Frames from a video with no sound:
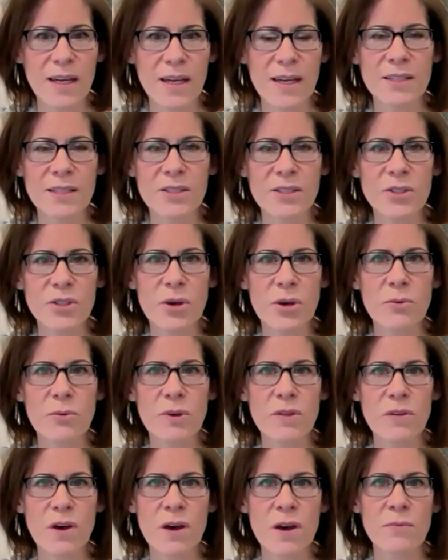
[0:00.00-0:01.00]
And so
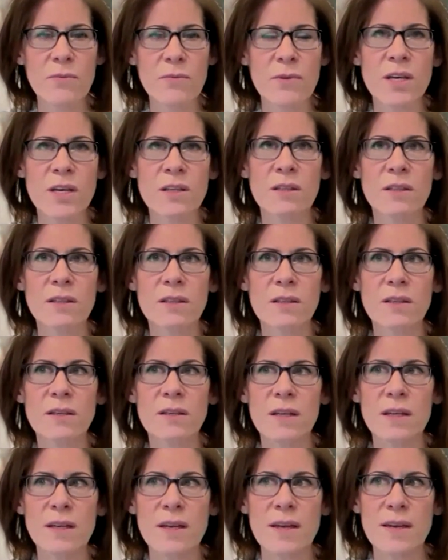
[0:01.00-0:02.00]
we thought
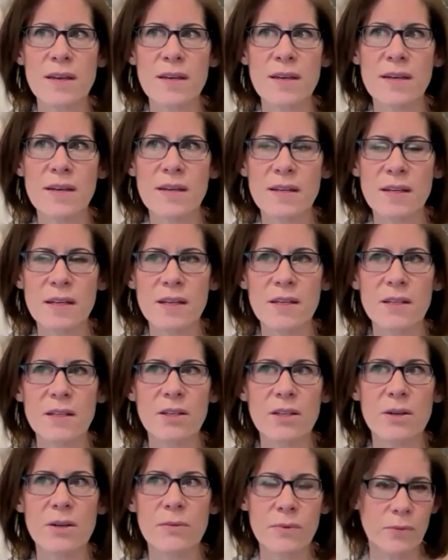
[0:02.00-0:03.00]

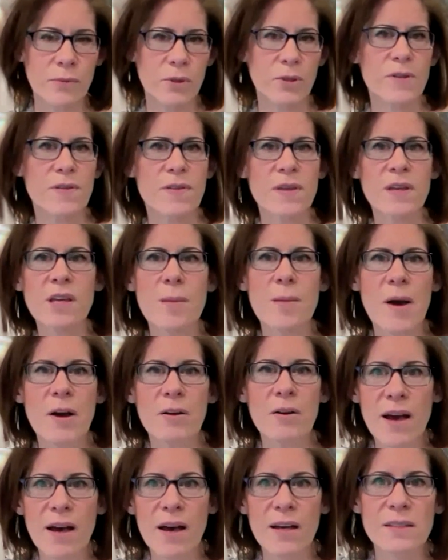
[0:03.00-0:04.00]
when we're thinking
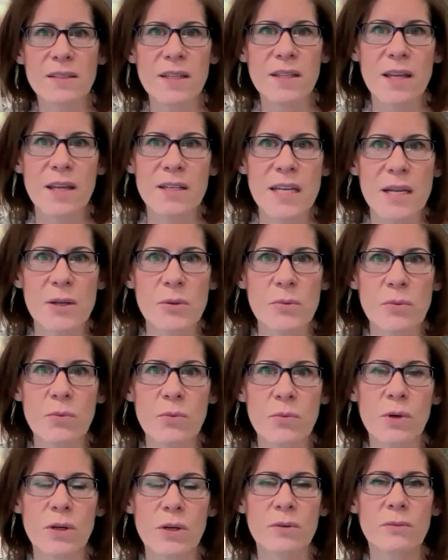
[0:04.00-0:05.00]
about content and
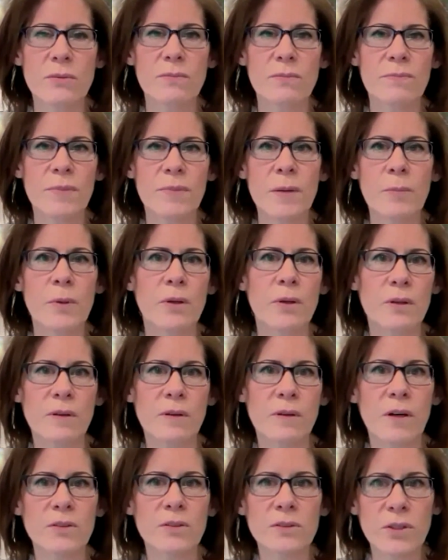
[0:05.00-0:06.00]
what people
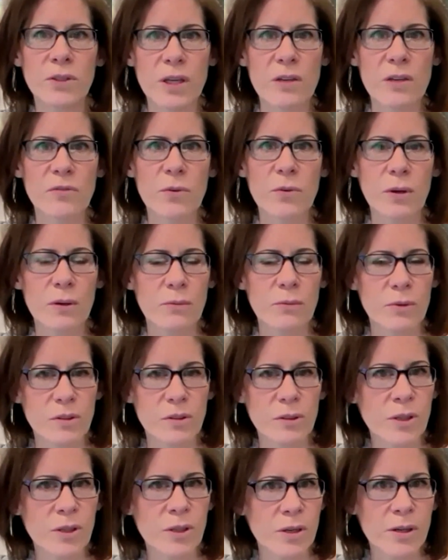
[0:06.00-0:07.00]
are looking for, what
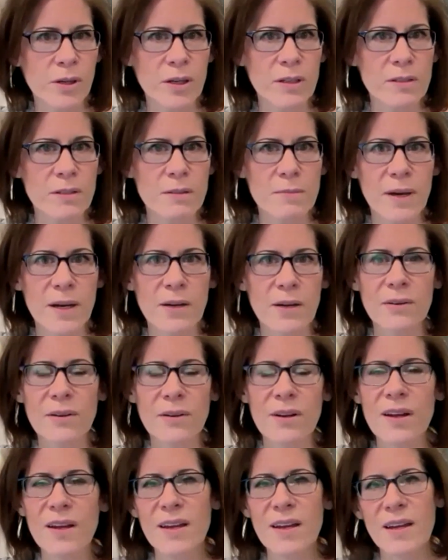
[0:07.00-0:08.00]
they're curious about